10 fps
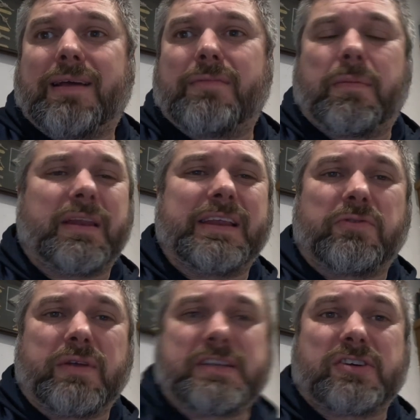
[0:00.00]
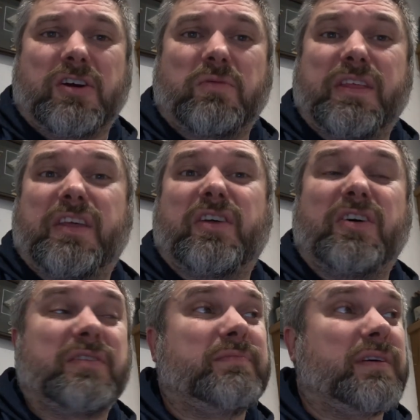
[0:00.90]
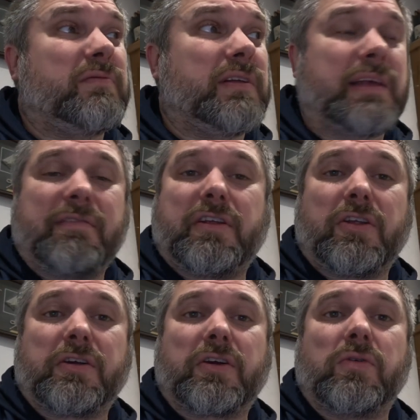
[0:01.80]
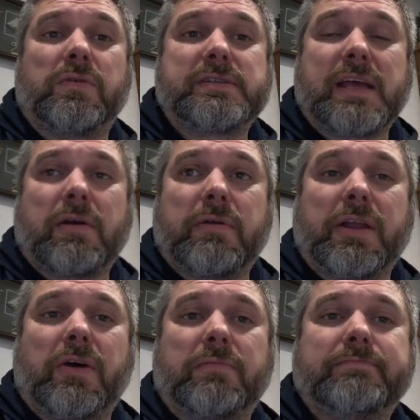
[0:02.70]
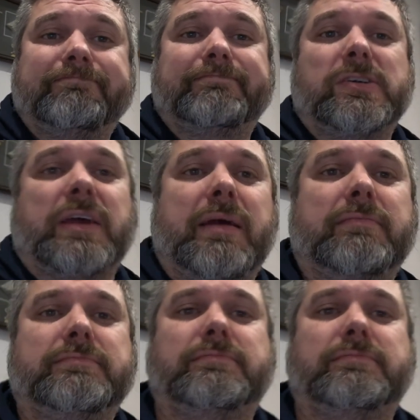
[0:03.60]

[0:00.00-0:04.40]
Maybe I need to restart with it on, but we'll give it another go and see how we get on. Okay.